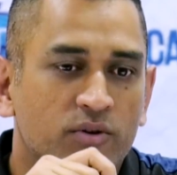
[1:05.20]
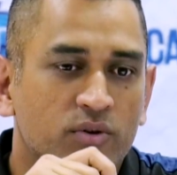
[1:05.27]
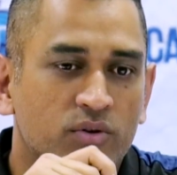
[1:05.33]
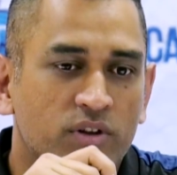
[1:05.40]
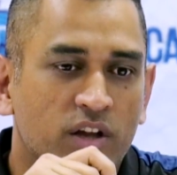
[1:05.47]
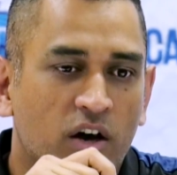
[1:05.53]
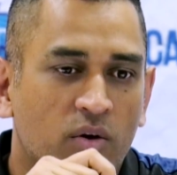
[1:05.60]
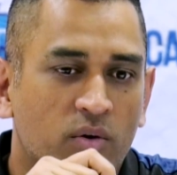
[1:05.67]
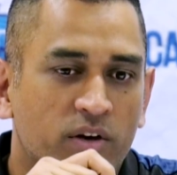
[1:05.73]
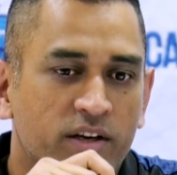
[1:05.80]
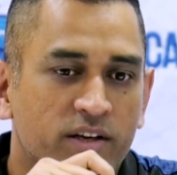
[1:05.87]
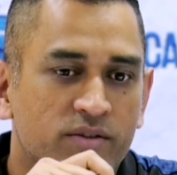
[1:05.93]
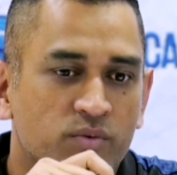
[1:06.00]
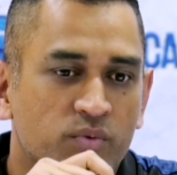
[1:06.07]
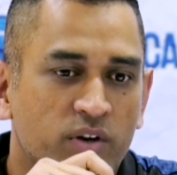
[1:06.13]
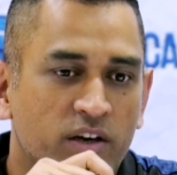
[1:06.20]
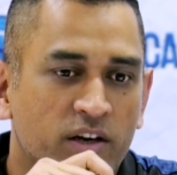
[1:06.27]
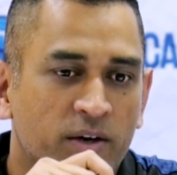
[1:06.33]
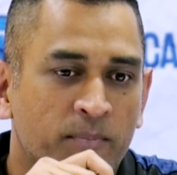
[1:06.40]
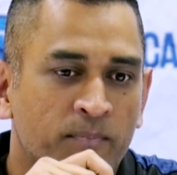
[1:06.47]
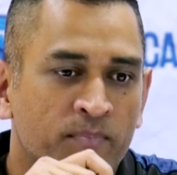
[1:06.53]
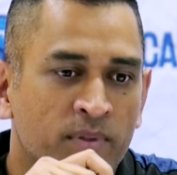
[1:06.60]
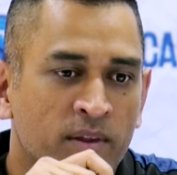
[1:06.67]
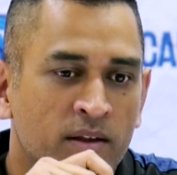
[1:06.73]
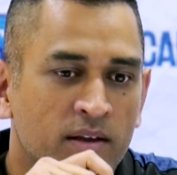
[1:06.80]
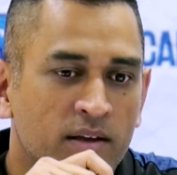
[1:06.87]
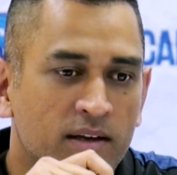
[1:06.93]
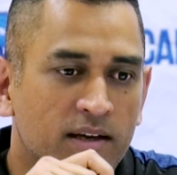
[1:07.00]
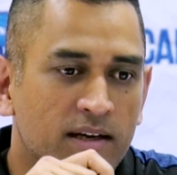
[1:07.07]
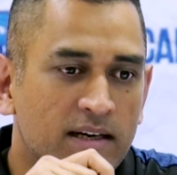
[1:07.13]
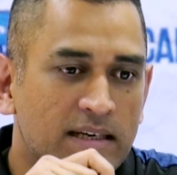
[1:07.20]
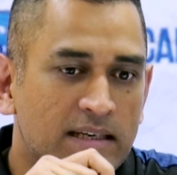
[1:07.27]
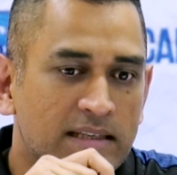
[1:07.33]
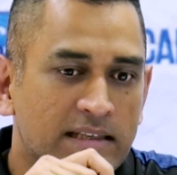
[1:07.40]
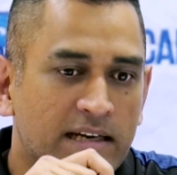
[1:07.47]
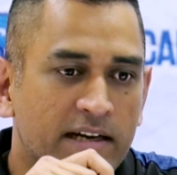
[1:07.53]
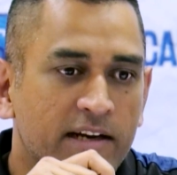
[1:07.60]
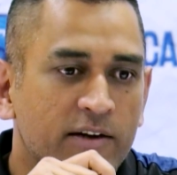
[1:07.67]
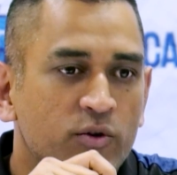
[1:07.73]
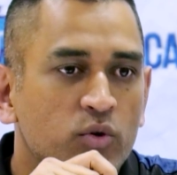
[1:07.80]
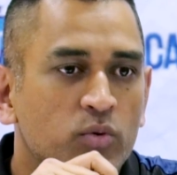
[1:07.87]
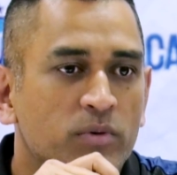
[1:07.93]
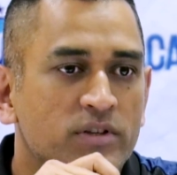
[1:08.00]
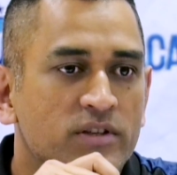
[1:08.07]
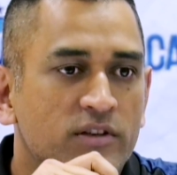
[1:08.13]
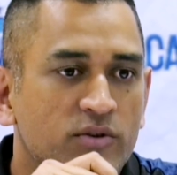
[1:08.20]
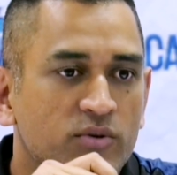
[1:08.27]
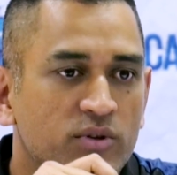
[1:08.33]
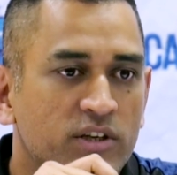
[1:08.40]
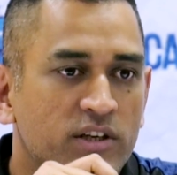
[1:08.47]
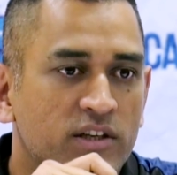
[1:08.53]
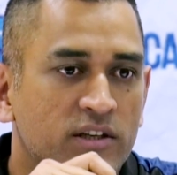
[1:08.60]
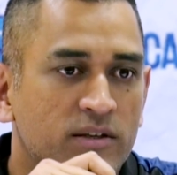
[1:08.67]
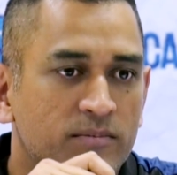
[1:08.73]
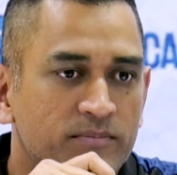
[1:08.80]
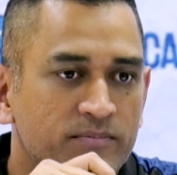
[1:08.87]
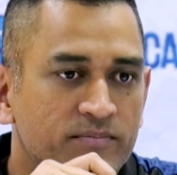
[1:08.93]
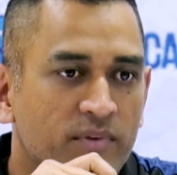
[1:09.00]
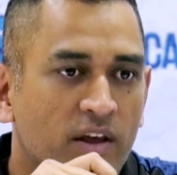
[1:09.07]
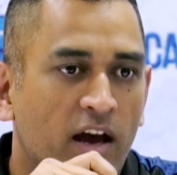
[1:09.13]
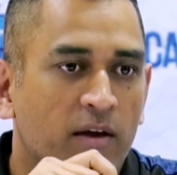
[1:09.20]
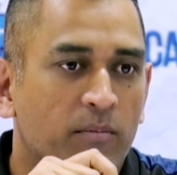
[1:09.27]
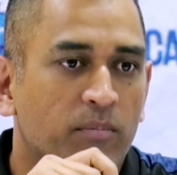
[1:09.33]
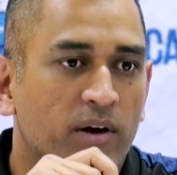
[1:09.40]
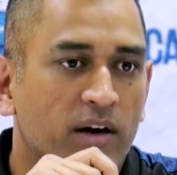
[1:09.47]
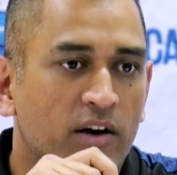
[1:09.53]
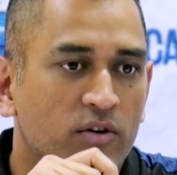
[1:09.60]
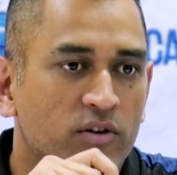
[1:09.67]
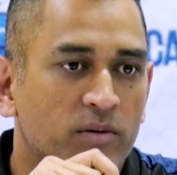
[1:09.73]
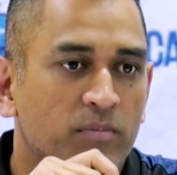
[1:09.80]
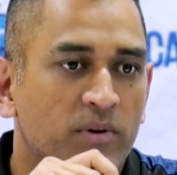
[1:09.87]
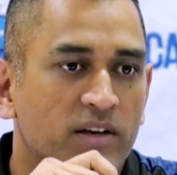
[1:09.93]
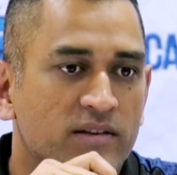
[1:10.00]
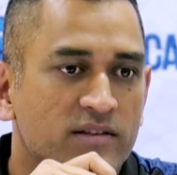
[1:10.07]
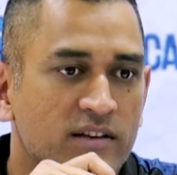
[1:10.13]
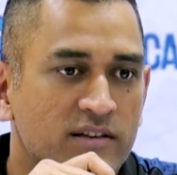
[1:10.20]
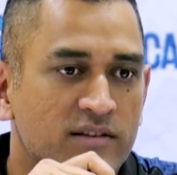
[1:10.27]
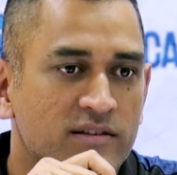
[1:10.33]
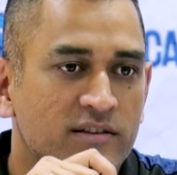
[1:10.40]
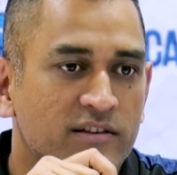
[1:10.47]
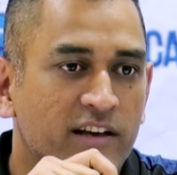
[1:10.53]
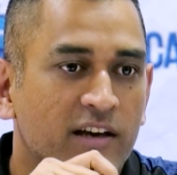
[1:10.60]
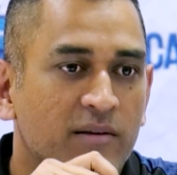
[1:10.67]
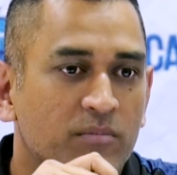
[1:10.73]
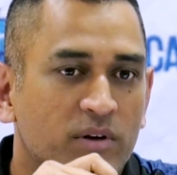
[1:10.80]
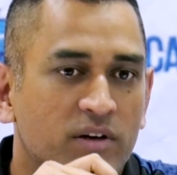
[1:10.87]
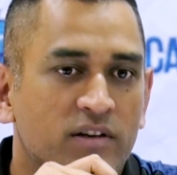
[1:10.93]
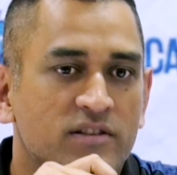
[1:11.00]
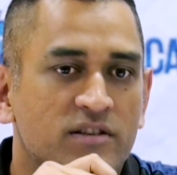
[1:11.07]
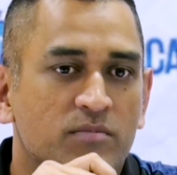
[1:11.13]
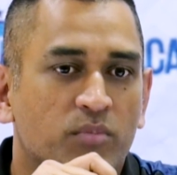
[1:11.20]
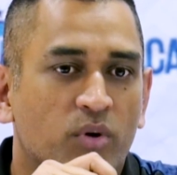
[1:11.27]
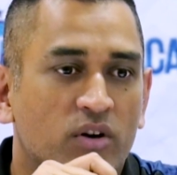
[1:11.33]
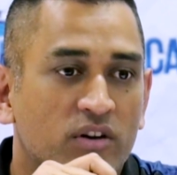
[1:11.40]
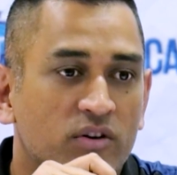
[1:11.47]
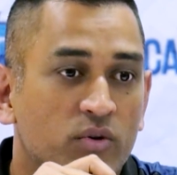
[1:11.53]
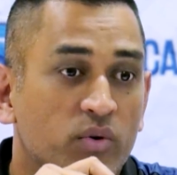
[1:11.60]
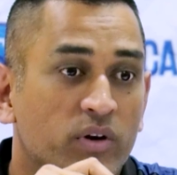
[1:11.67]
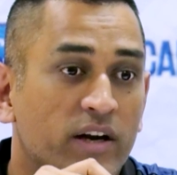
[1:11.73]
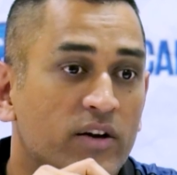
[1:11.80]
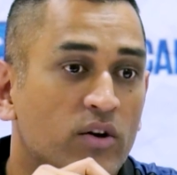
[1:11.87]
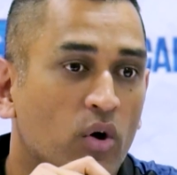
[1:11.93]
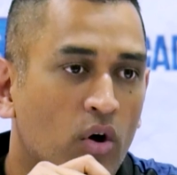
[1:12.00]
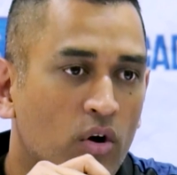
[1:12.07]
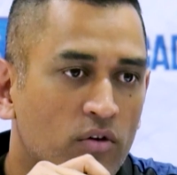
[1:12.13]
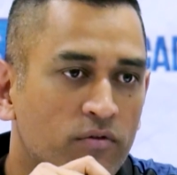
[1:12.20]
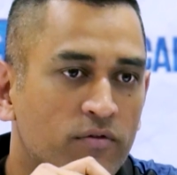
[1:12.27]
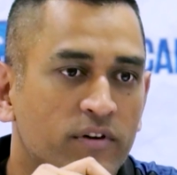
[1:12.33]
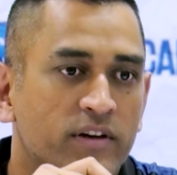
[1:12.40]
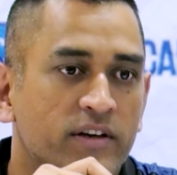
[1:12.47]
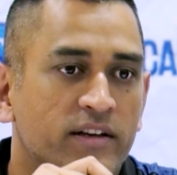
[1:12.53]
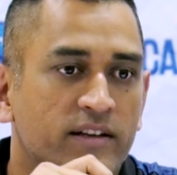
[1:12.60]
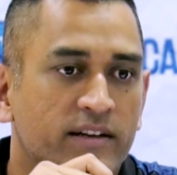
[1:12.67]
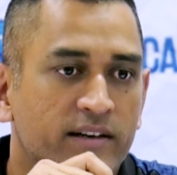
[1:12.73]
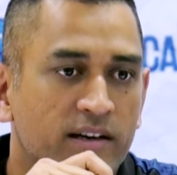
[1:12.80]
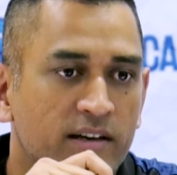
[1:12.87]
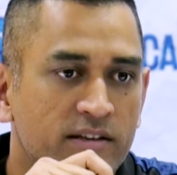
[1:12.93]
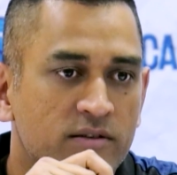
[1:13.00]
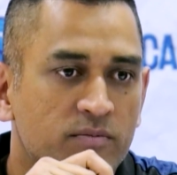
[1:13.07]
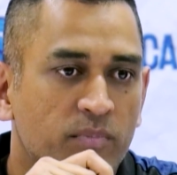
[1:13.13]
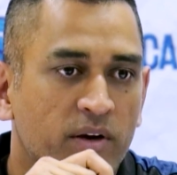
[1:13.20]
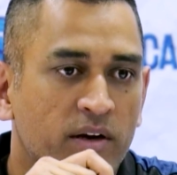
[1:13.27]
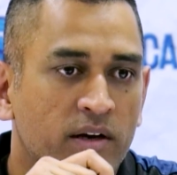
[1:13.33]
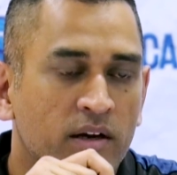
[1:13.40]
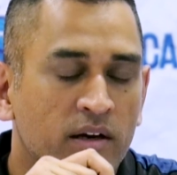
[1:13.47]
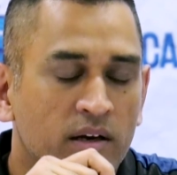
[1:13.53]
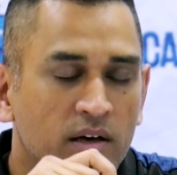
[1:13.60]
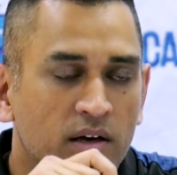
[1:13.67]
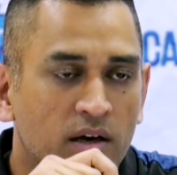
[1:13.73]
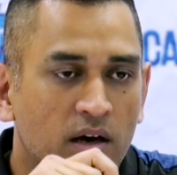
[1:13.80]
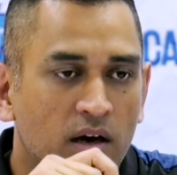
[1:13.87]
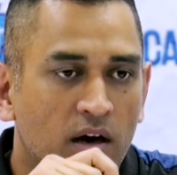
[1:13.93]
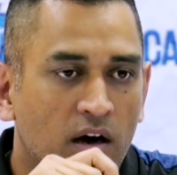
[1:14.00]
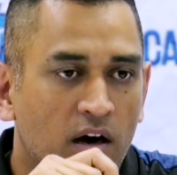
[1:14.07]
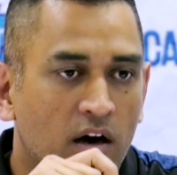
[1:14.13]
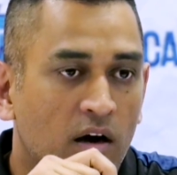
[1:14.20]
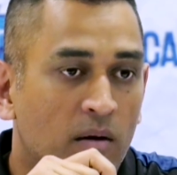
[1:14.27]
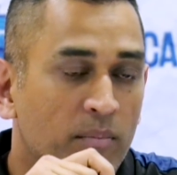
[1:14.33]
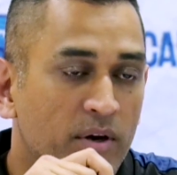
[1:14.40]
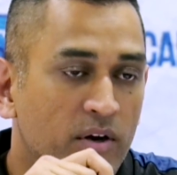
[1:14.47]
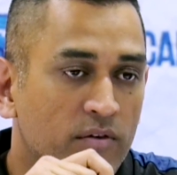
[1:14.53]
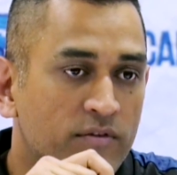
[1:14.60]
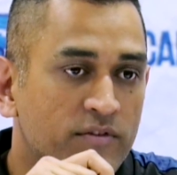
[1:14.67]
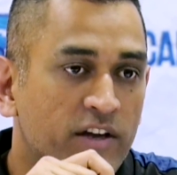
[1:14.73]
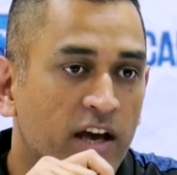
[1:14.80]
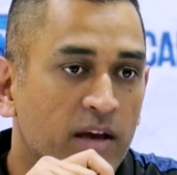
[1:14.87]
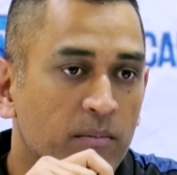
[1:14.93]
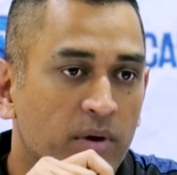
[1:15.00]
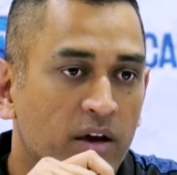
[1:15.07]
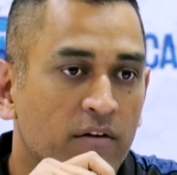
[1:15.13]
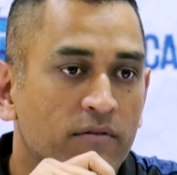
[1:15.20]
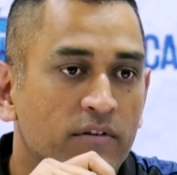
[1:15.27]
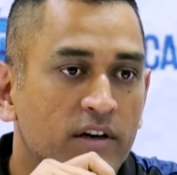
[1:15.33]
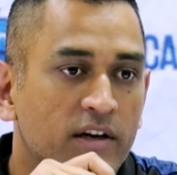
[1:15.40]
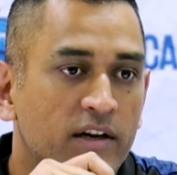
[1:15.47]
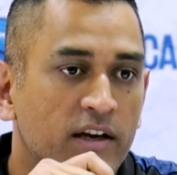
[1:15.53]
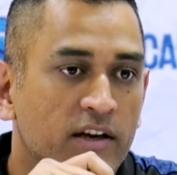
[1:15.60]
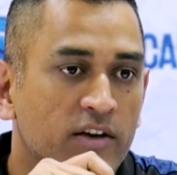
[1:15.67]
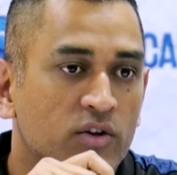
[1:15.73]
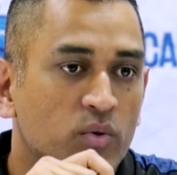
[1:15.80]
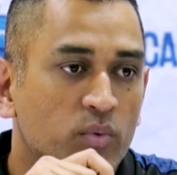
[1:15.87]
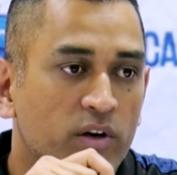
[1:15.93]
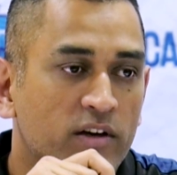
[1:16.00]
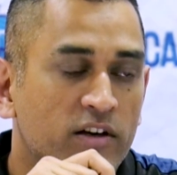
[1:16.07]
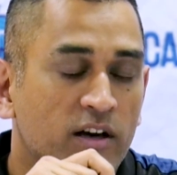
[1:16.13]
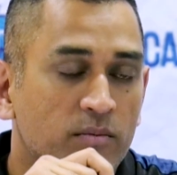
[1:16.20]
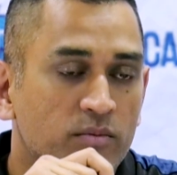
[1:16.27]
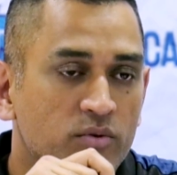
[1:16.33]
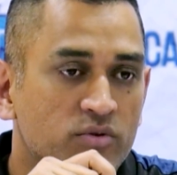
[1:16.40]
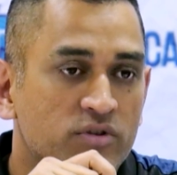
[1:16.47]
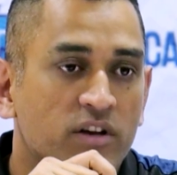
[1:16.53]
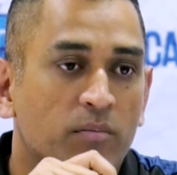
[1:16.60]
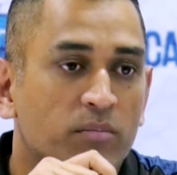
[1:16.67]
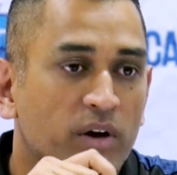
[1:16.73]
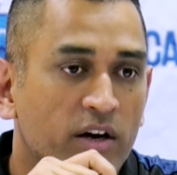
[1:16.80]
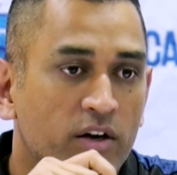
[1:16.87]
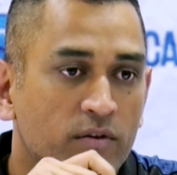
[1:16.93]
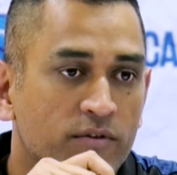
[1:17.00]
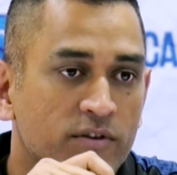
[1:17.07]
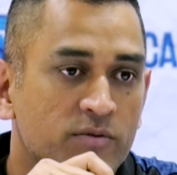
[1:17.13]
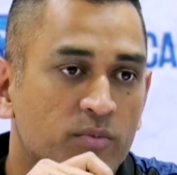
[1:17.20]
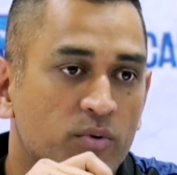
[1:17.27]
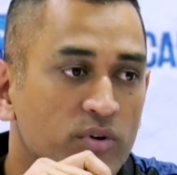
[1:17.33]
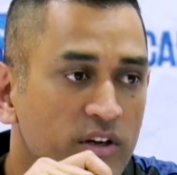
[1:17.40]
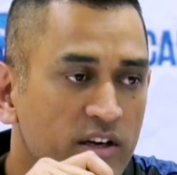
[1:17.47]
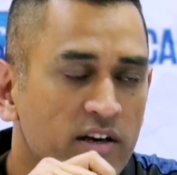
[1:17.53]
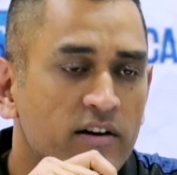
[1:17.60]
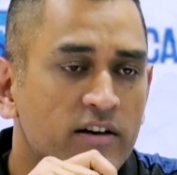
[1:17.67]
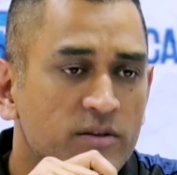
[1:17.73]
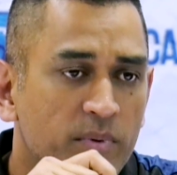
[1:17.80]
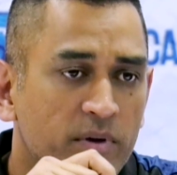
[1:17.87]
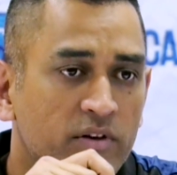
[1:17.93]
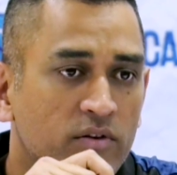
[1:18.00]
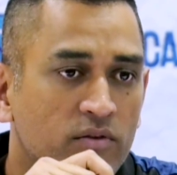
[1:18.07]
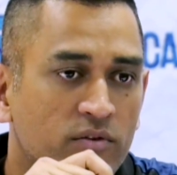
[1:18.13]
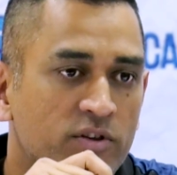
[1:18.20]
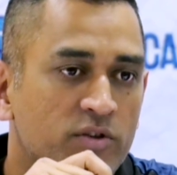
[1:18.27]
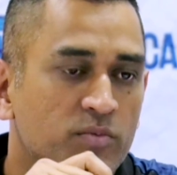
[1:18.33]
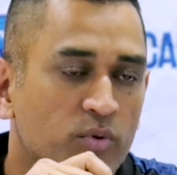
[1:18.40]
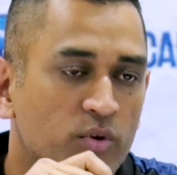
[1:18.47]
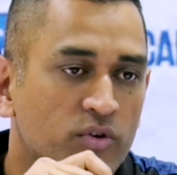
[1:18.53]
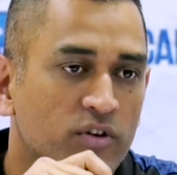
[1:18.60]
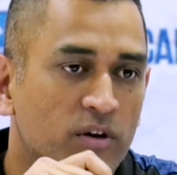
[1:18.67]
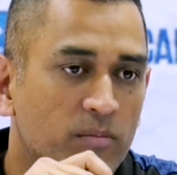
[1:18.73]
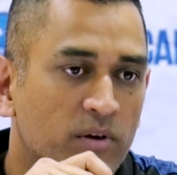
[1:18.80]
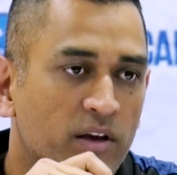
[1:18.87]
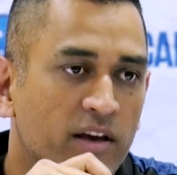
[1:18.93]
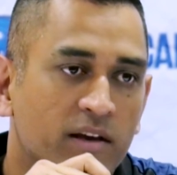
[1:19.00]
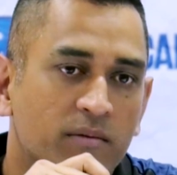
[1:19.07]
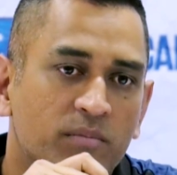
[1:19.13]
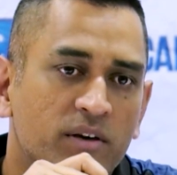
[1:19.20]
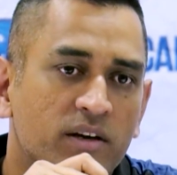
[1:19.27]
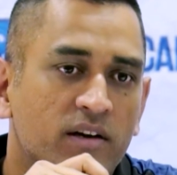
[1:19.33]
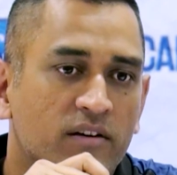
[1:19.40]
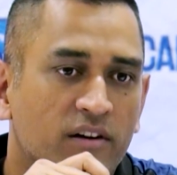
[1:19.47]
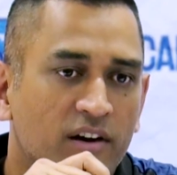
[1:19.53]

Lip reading: you know, nowadays we are getting too much into the iPad or the PlayStation time, but it's important to get off it and at least spend a bit of time every day, you know, when it comes to some kind of a sport, irrespective of what sport you're playing. And being a